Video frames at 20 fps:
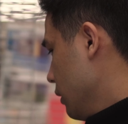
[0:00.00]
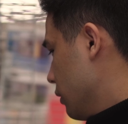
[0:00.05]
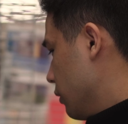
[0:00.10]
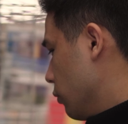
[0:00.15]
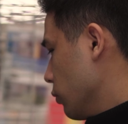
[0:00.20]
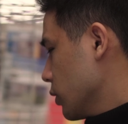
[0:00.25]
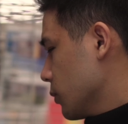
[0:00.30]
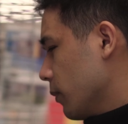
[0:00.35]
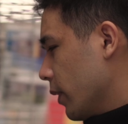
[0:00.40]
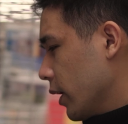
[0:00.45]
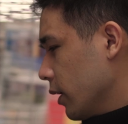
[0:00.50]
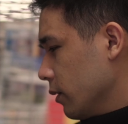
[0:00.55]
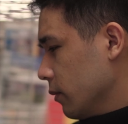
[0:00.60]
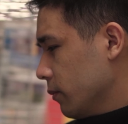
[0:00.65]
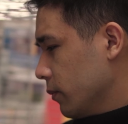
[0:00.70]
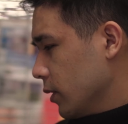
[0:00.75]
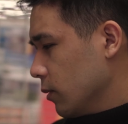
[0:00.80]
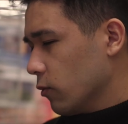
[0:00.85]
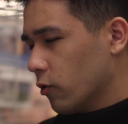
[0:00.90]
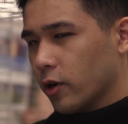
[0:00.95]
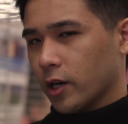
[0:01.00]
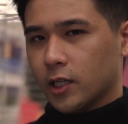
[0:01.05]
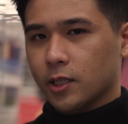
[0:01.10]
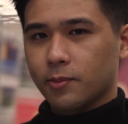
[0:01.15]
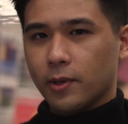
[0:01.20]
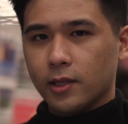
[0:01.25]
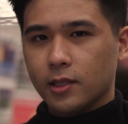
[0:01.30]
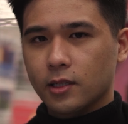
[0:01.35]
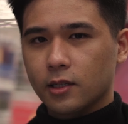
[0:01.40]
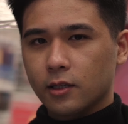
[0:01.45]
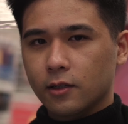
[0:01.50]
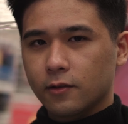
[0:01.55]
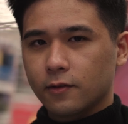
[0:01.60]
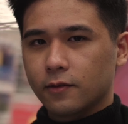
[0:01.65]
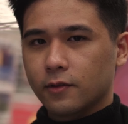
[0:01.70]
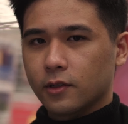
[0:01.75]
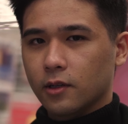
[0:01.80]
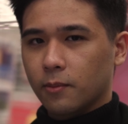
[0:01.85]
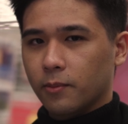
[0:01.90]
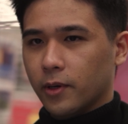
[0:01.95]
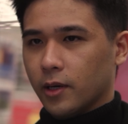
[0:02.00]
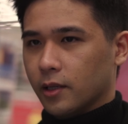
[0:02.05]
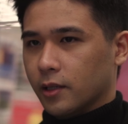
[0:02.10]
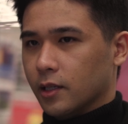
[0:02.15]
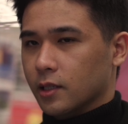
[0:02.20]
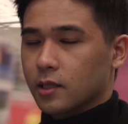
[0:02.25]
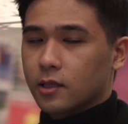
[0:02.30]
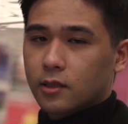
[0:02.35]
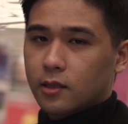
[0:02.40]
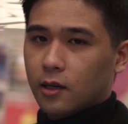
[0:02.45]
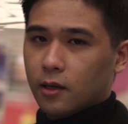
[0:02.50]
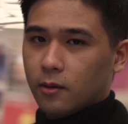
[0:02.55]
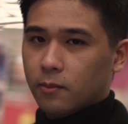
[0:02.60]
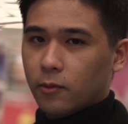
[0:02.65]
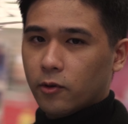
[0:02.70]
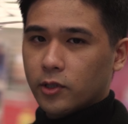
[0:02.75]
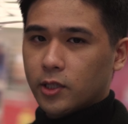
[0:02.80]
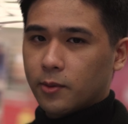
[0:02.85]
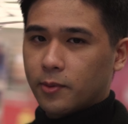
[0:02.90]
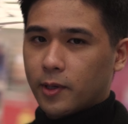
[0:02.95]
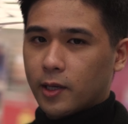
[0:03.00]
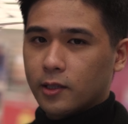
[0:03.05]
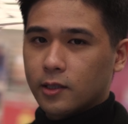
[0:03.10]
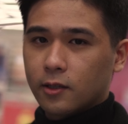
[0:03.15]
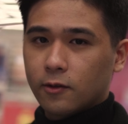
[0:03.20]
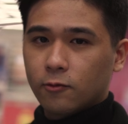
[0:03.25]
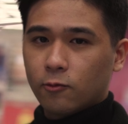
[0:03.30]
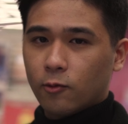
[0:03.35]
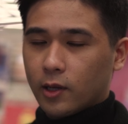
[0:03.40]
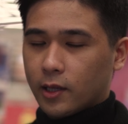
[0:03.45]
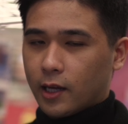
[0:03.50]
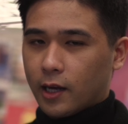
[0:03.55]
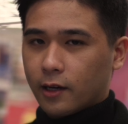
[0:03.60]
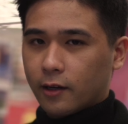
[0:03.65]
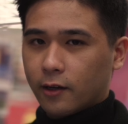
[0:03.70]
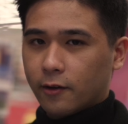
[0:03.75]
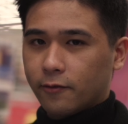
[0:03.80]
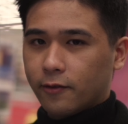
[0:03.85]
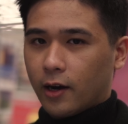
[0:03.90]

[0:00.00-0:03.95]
those might be more expensive, but this is the most expensive one that I can